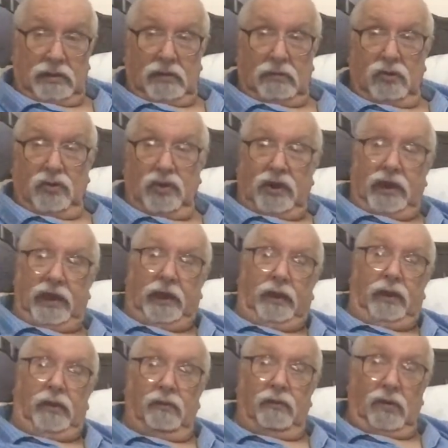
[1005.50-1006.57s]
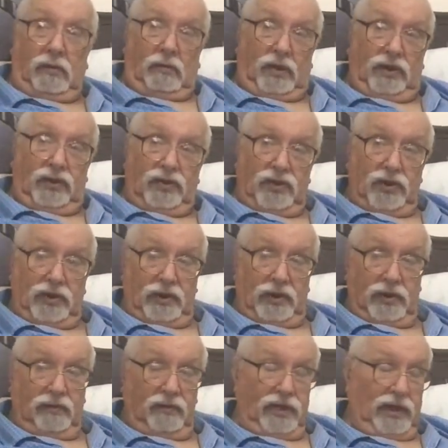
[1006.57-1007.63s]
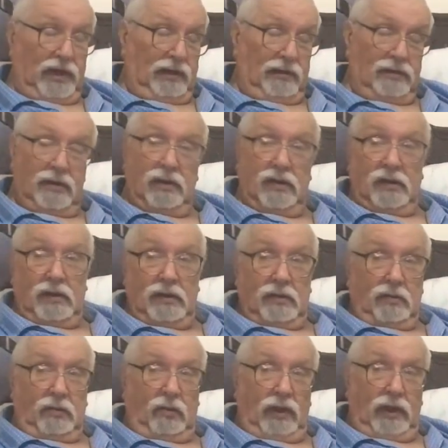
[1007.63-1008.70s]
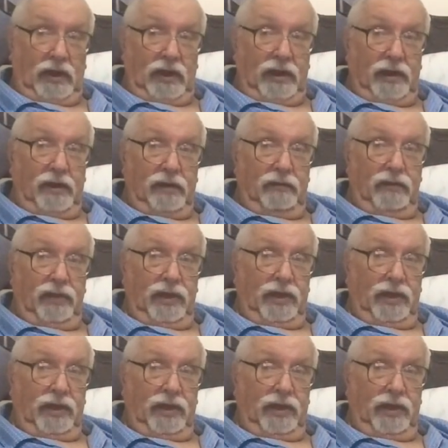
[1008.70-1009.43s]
want a cat, I've got one sitting over there or laying over